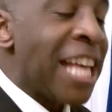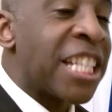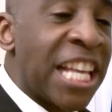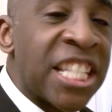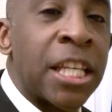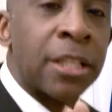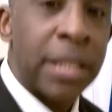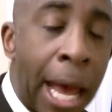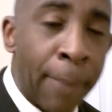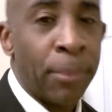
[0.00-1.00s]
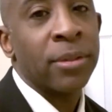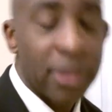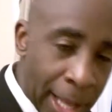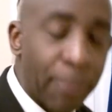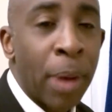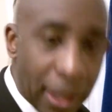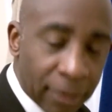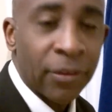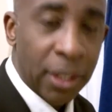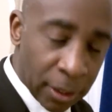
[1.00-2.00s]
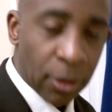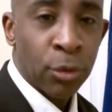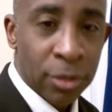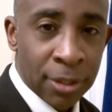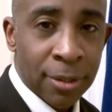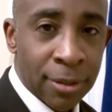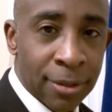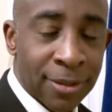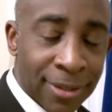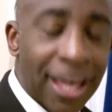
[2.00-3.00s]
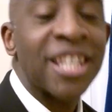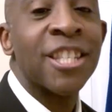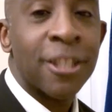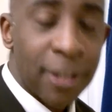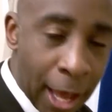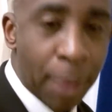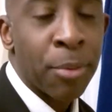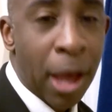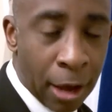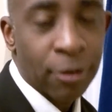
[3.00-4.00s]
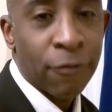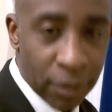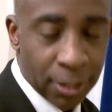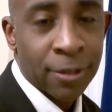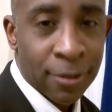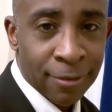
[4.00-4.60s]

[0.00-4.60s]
Snap out of it, Ngozi. Snap out of it.